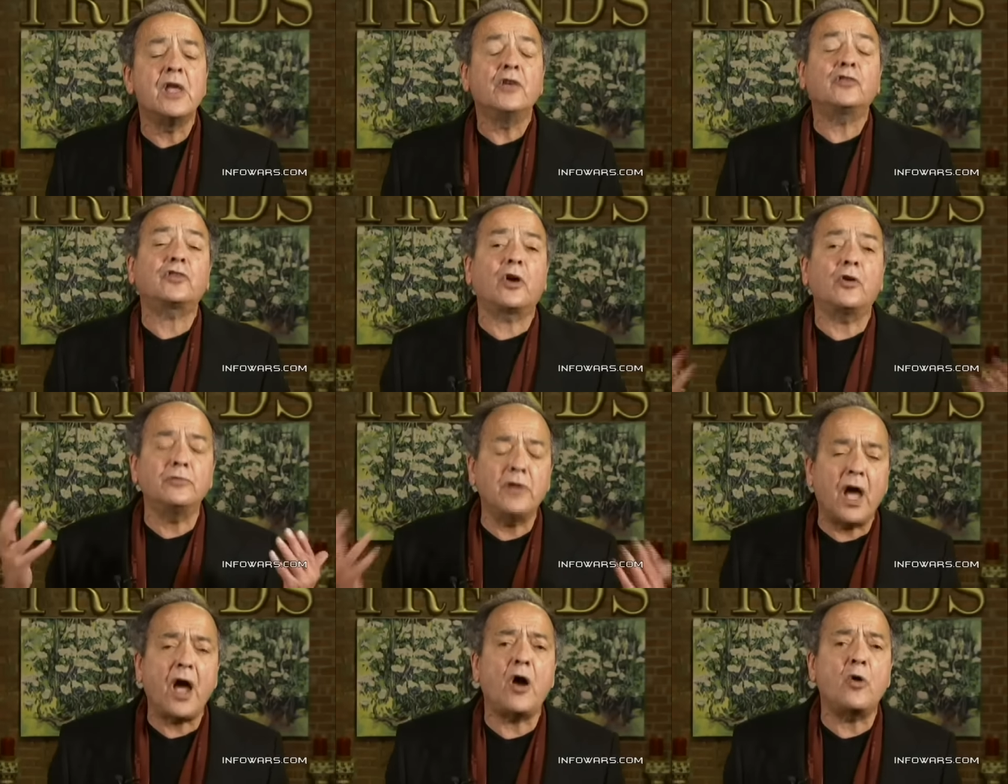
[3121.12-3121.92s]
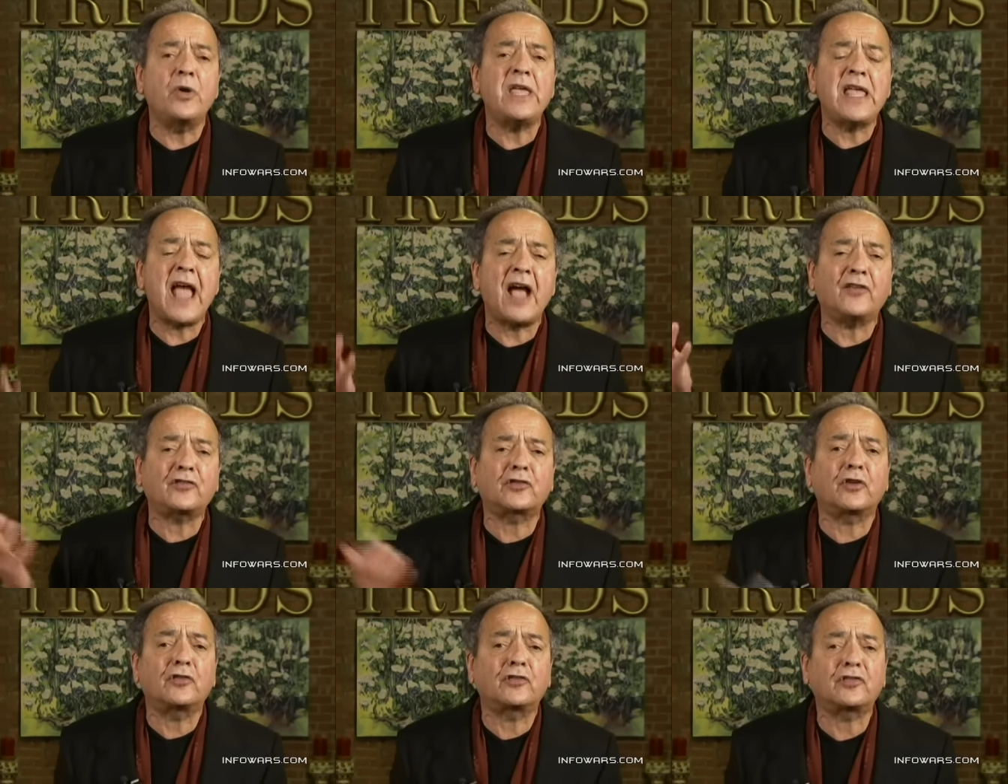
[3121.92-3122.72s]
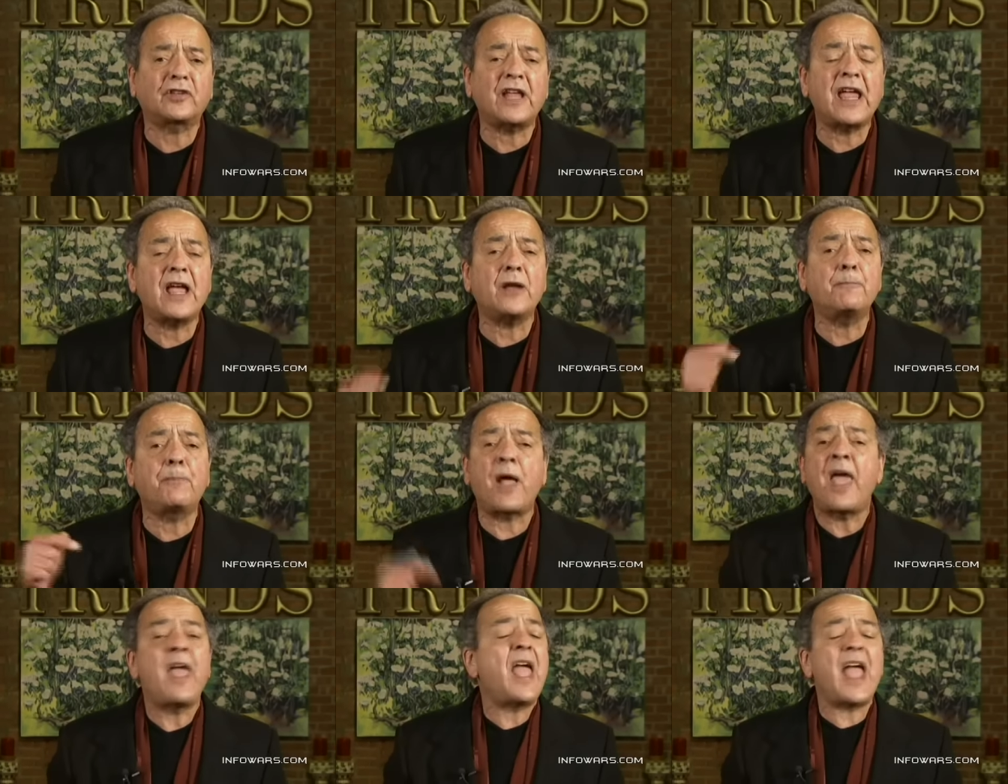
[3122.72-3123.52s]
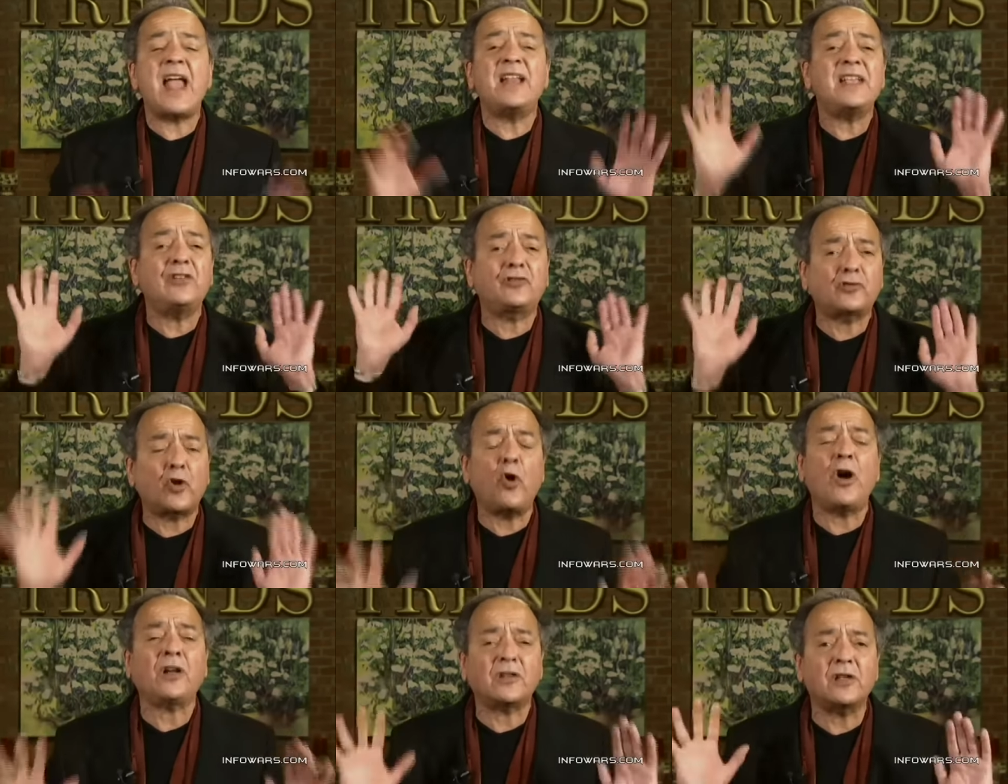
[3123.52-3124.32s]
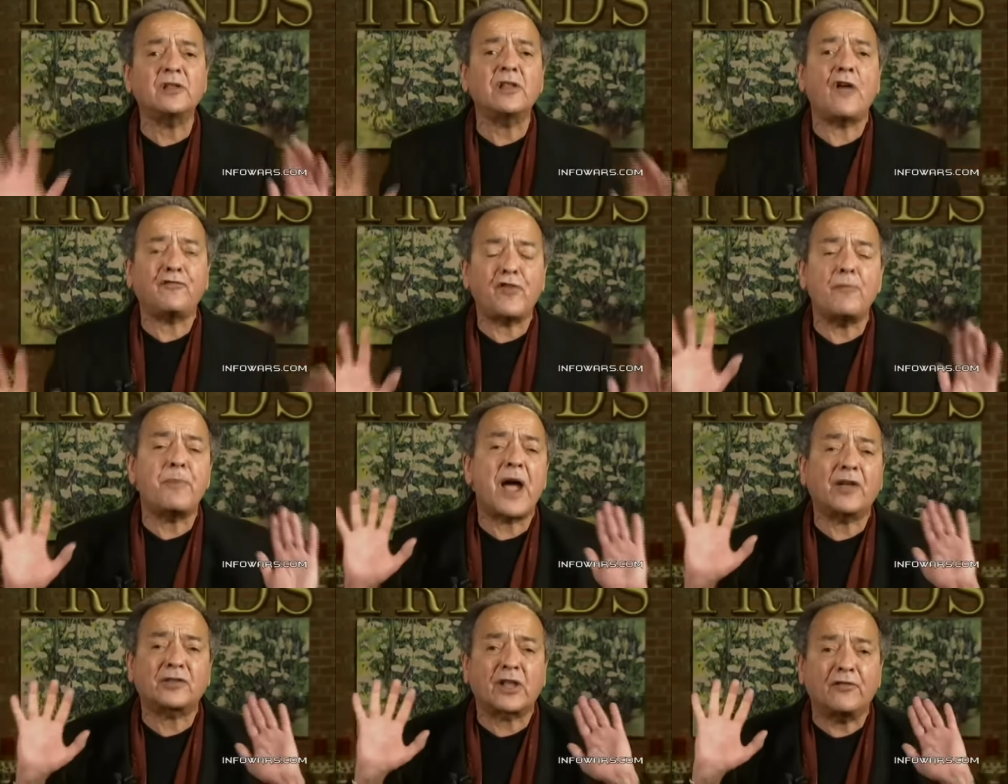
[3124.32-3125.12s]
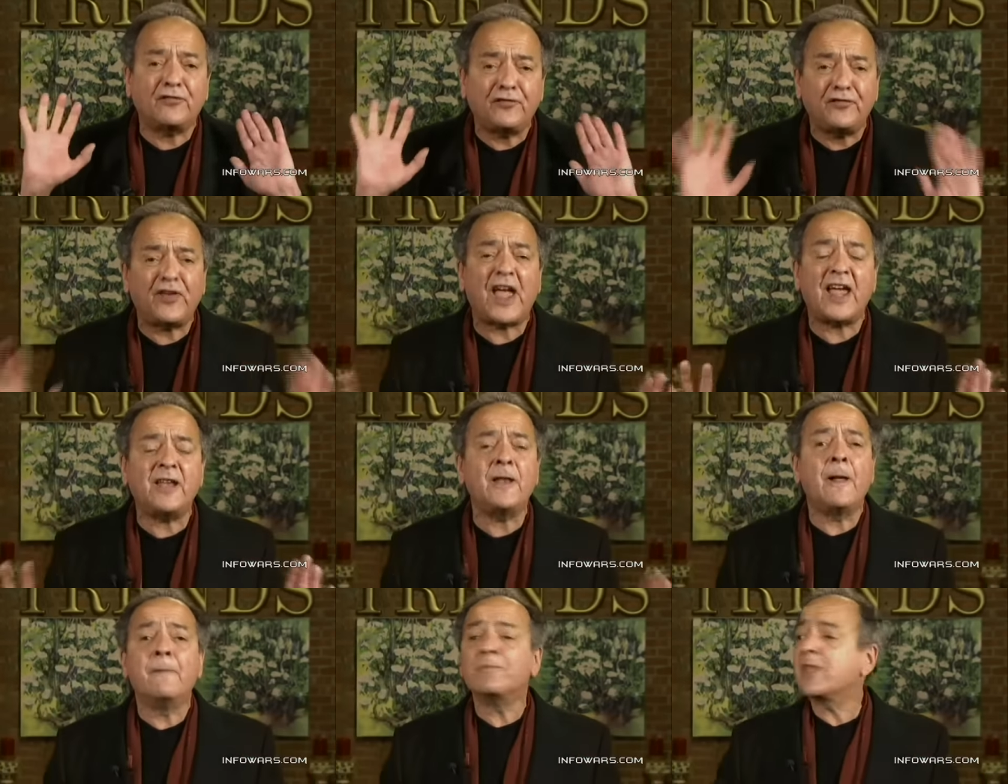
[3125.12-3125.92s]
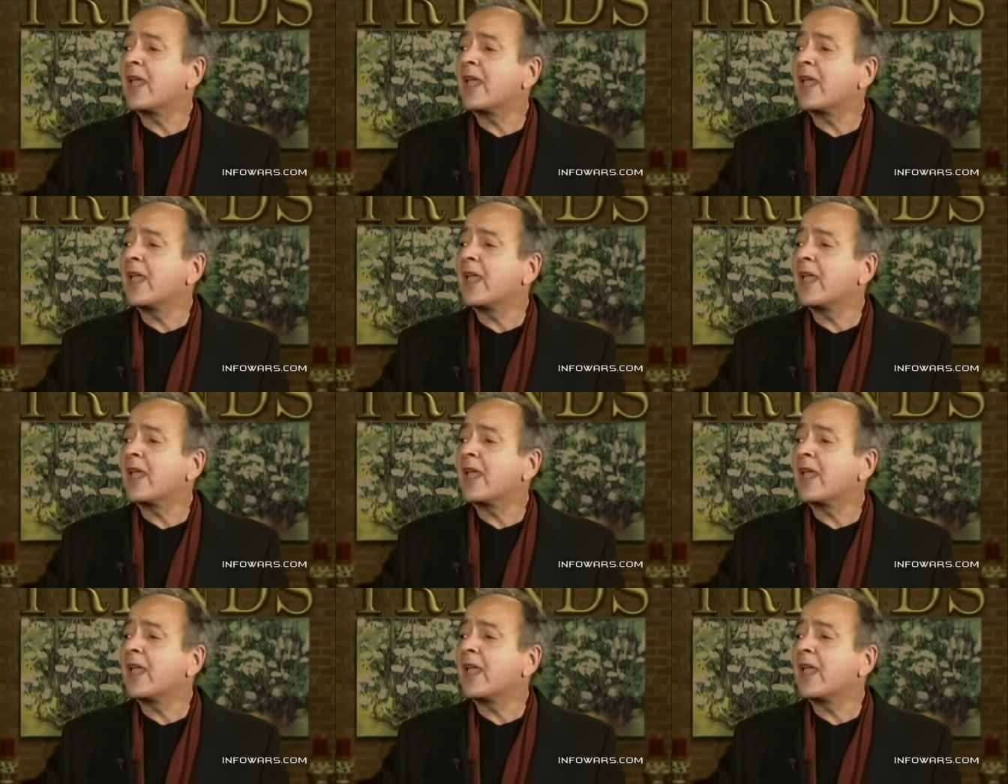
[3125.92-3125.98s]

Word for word: So, no, he has to stand. And he's talked enough about the Fed.